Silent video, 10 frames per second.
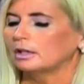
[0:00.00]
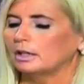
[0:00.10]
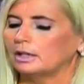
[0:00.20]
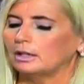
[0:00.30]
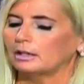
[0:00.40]

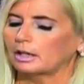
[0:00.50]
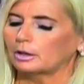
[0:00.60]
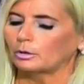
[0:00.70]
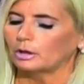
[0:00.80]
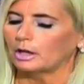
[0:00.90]
and I
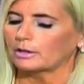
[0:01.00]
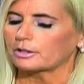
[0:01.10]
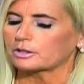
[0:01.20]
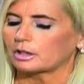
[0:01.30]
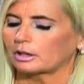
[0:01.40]
know a lot of
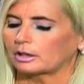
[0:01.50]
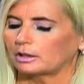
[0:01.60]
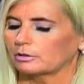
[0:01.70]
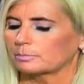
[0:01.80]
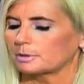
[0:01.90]
the talk
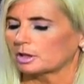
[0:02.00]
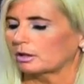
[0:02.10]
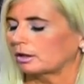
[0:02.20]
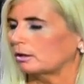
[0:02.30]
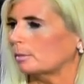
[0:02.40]
here has been
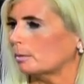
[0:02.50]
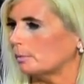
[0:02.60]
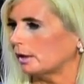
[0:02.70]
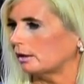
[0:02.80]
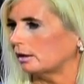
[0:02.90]
talking about
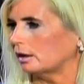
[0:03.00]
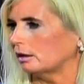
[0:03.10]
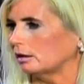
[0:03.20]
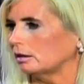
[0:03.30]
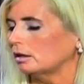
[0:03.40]
Megyn
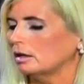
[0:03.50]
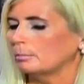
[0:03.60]
Kelly,